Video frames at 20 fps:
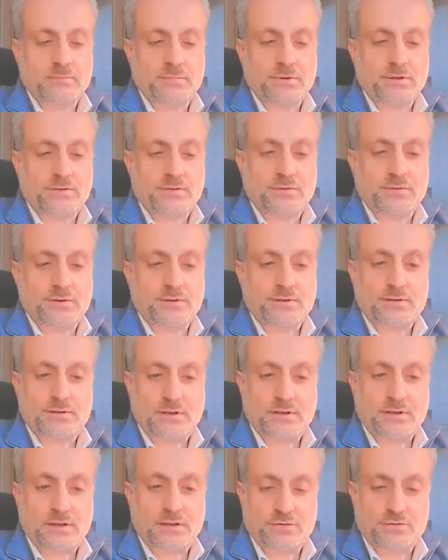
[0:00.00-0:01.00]
but for the
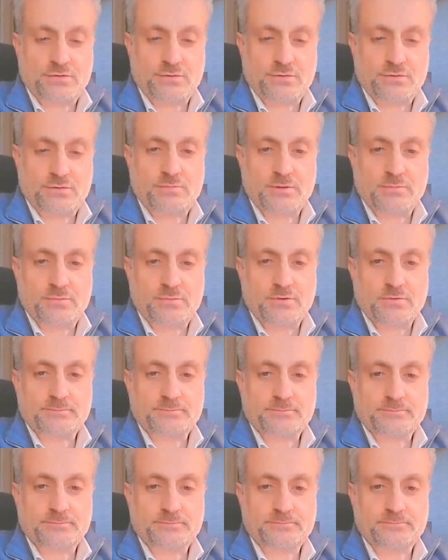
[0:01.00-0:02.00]
entire Jewish
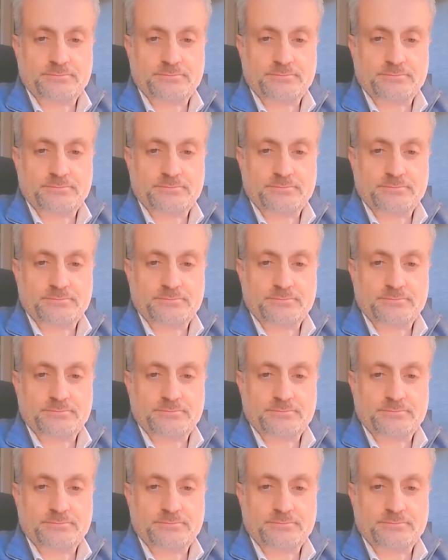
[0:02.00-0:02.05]
people.